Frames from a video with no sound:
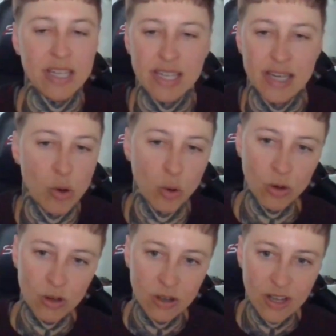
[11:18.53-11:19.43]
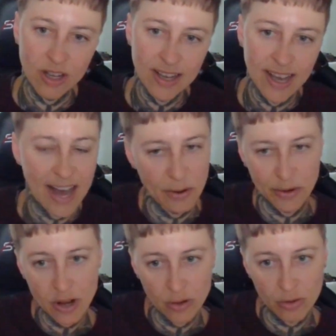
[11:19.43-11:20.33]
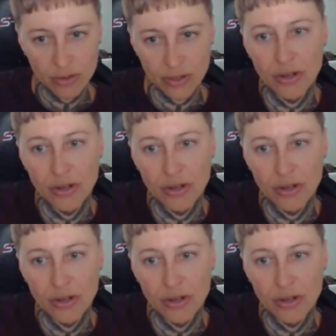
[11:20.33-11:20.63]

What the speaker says: Is it cool? I don't know.